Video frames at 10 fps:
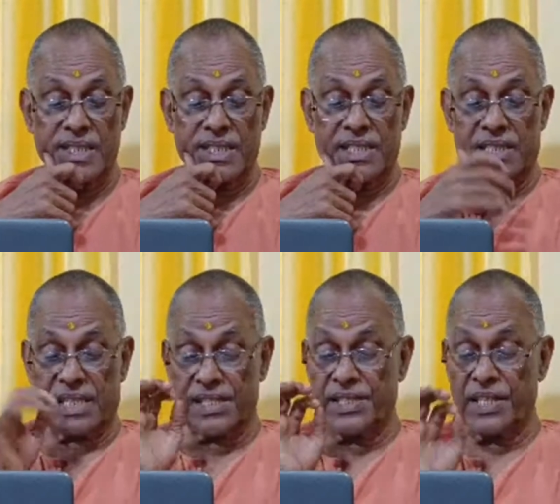
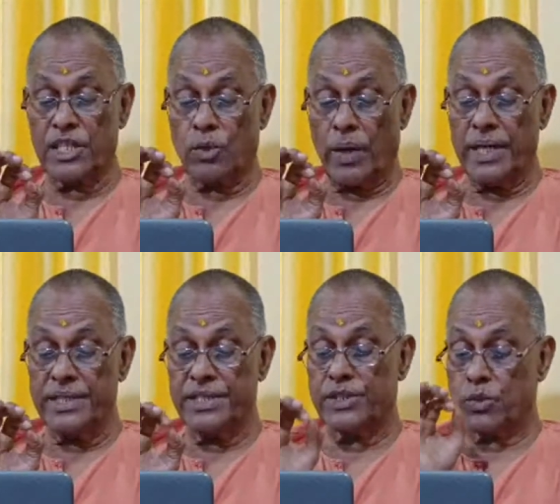Trust
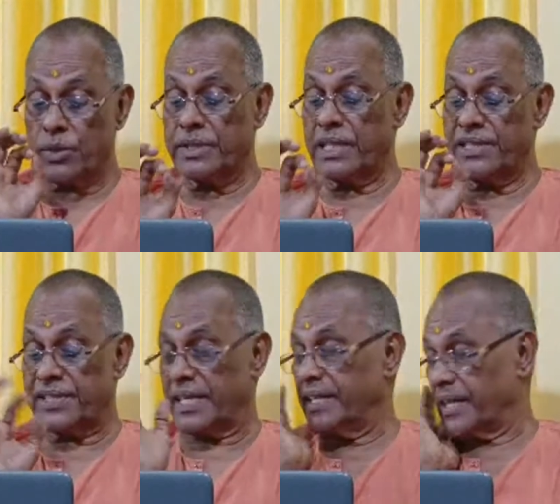requires total
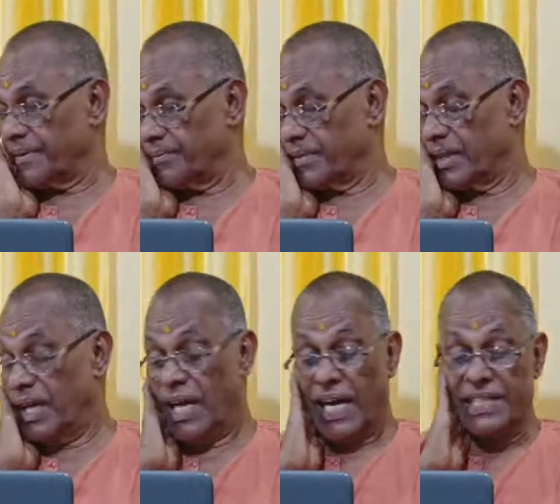surrender.
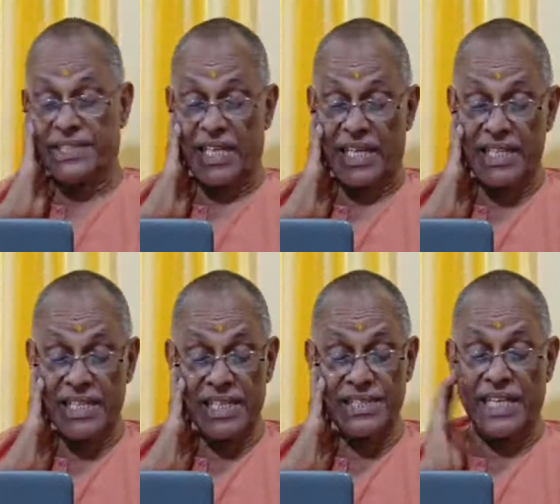And surrender
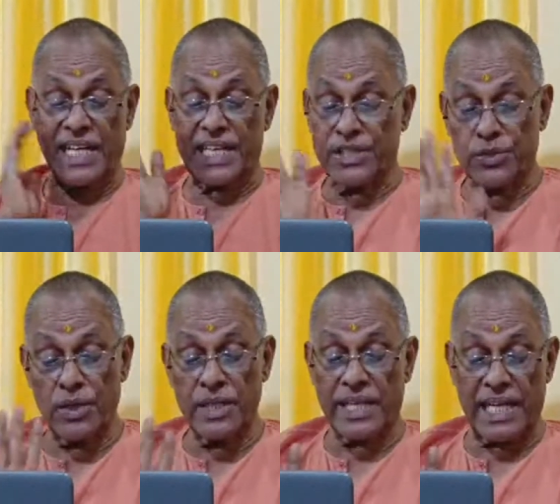is a natural
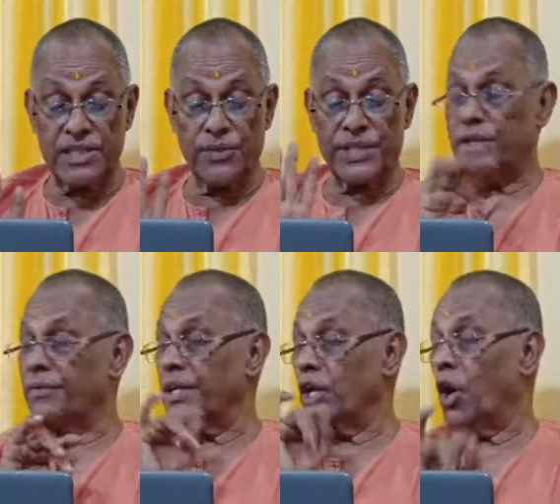graduation of a
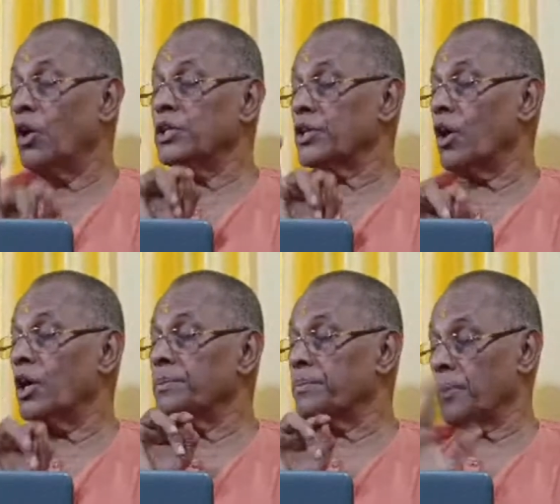long-drawn
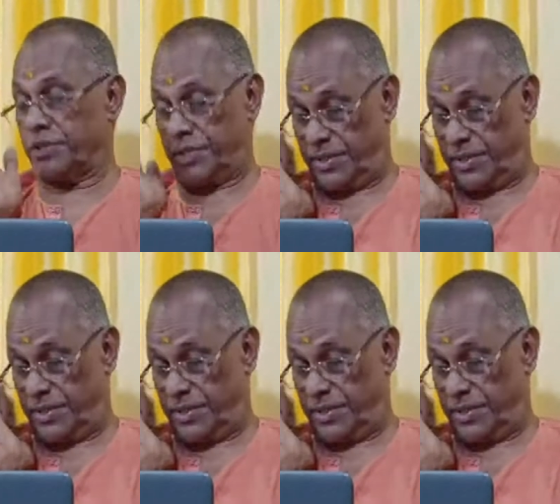process.